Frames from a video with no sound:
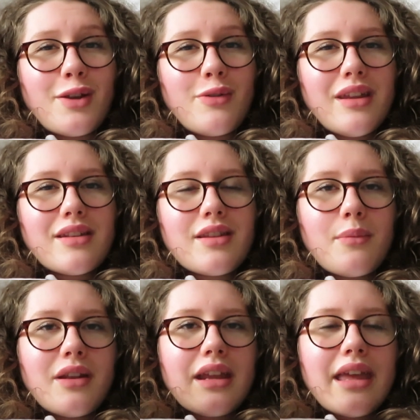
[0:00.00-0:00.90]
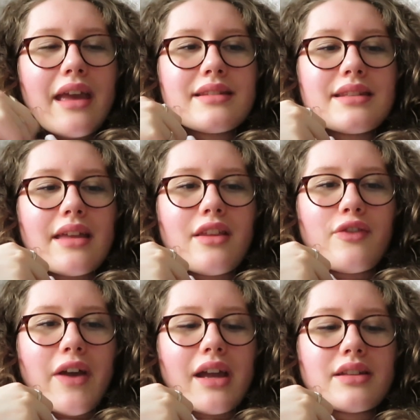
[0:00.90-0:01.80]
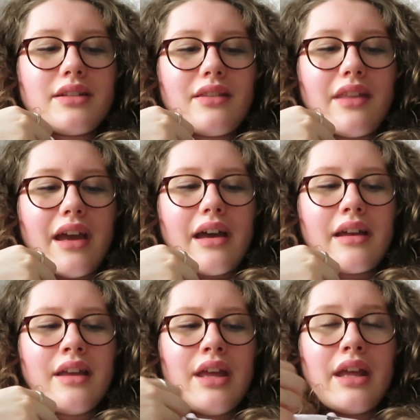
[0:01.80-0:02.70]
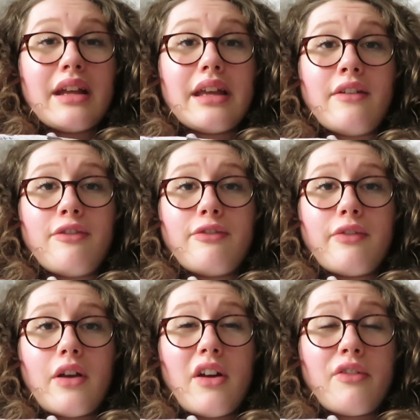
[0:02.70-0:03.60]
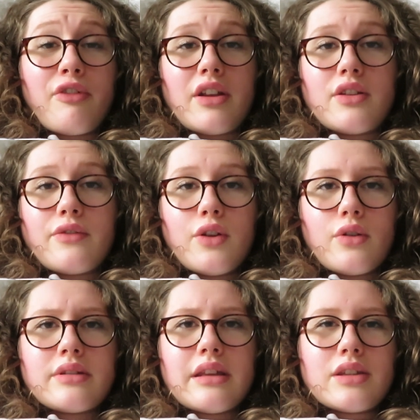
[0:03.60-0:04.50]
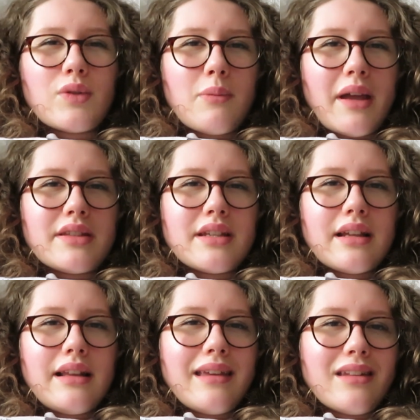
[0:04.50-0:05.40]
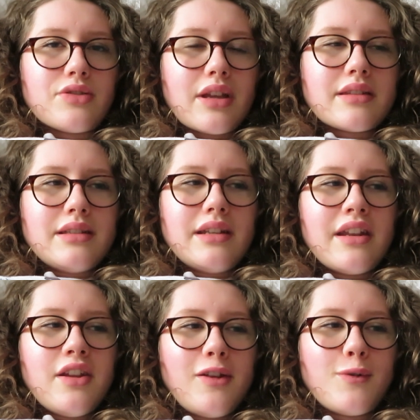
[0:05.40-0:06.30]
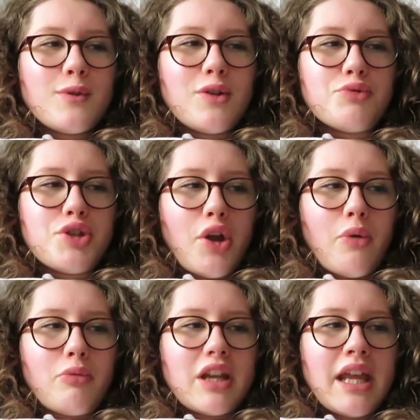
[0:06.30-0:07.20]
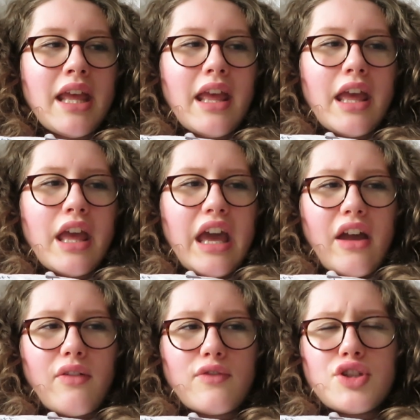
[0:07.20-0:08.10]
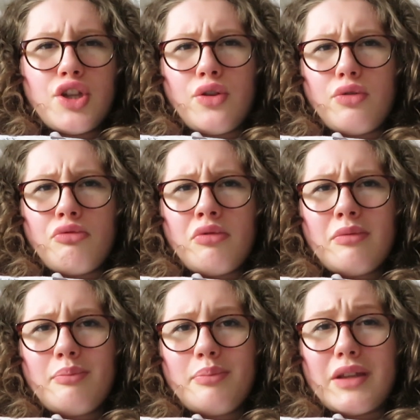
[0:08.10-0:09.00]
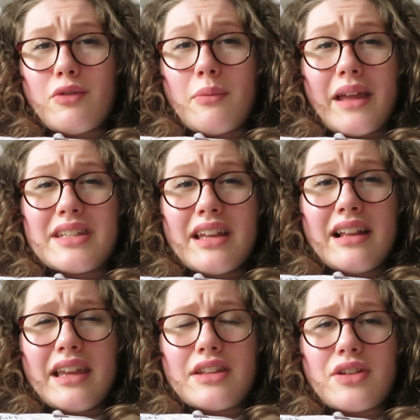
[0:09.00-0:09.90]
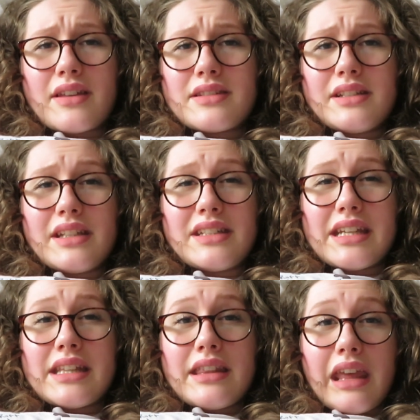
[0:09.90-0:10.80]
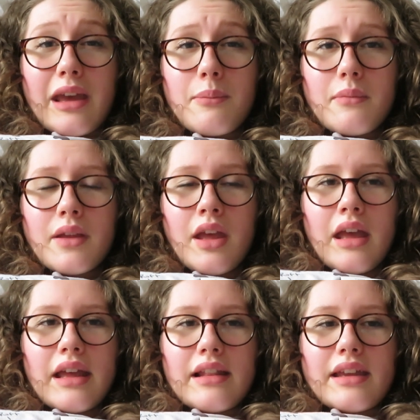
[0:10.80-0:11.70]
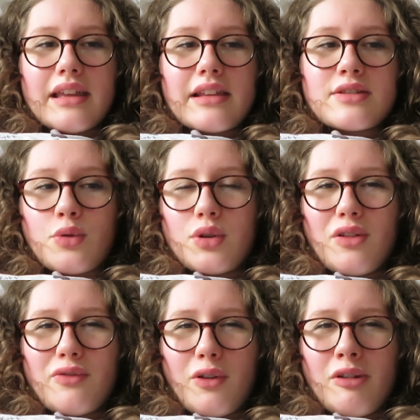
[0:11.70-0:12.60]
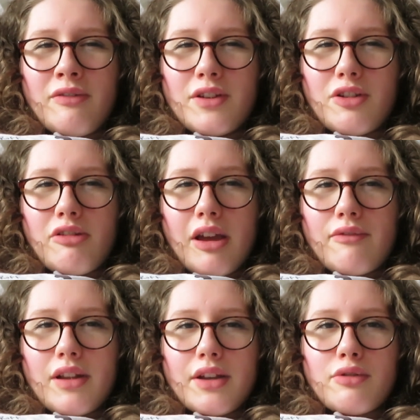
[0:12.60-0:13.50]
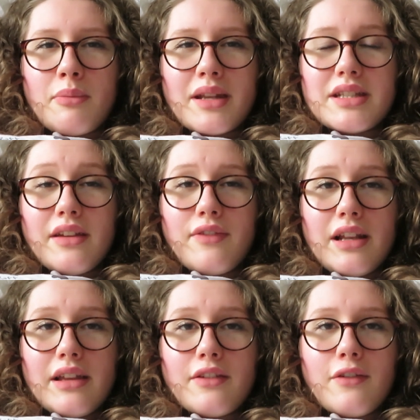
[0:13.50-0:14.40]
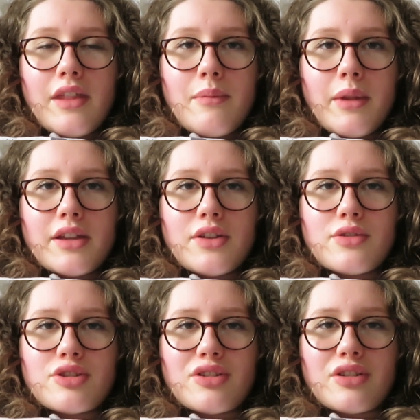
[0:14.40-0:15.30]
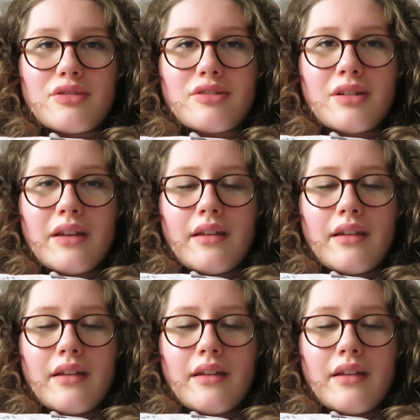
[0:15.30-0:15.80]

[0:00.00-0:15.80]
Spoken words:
zoning someone, I guess, and the fact that if a friend of yours is romantically interested in you, you don't have to be romantically interested in them. Like, it's not your fault if you don't have like romantic feelings for them. Like, you shouldn't